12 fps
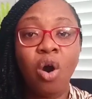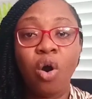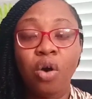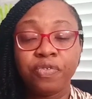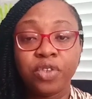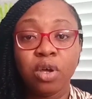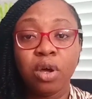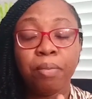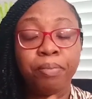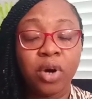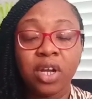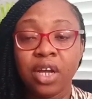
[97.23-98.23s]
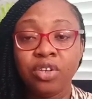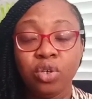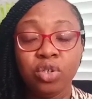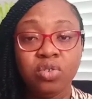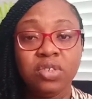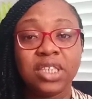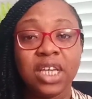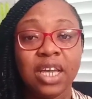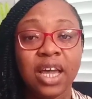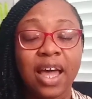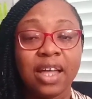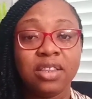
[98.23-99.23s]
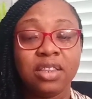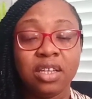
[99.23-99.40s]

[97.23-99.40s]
of the butter you're using and